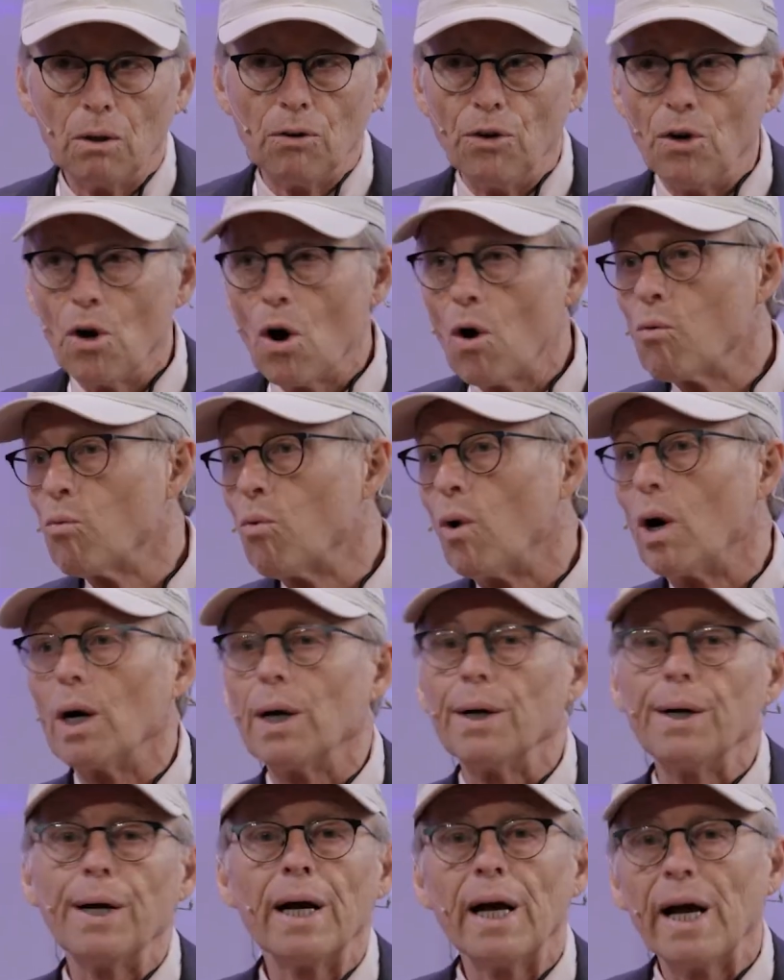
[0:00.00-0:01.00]
No
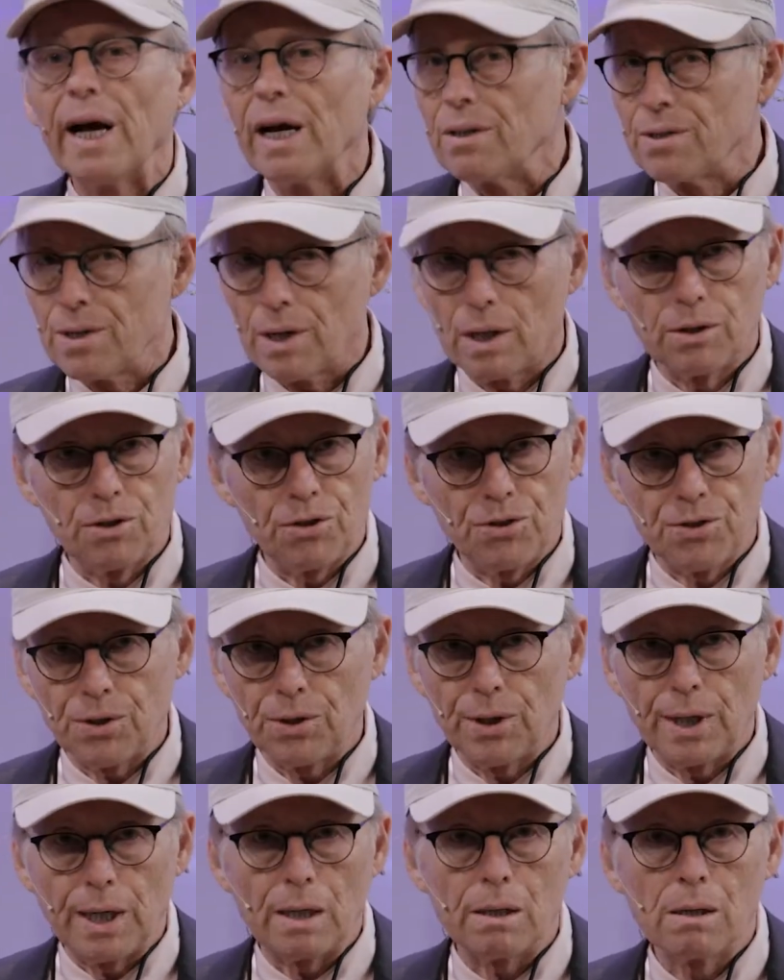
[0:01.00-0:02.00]
one has
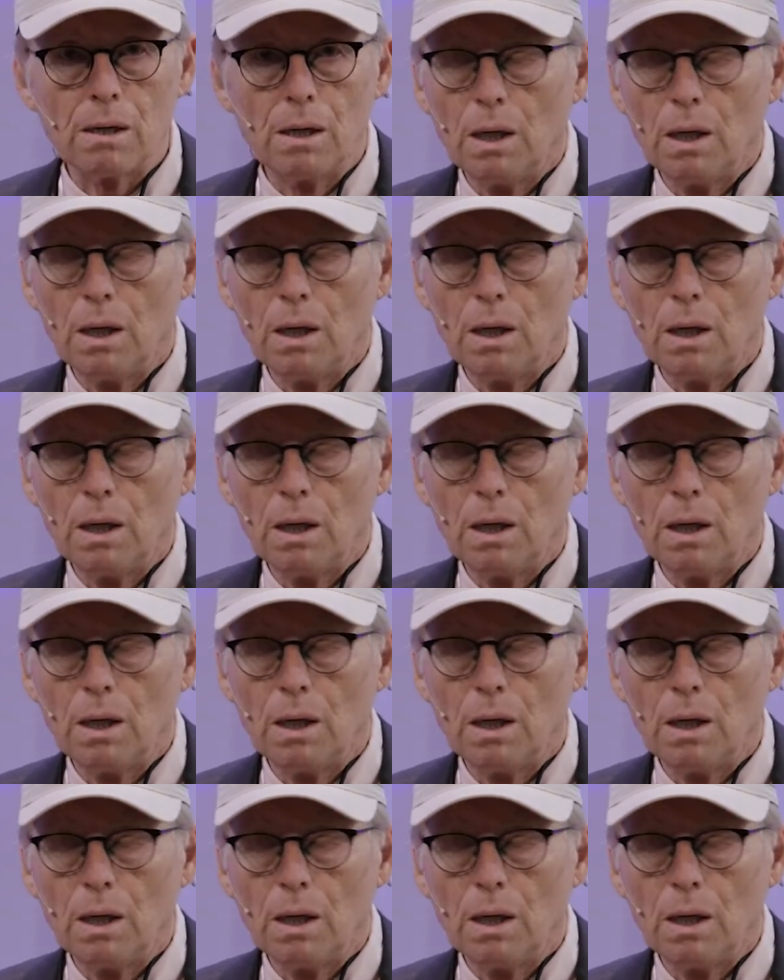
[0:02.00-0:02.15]
understood it.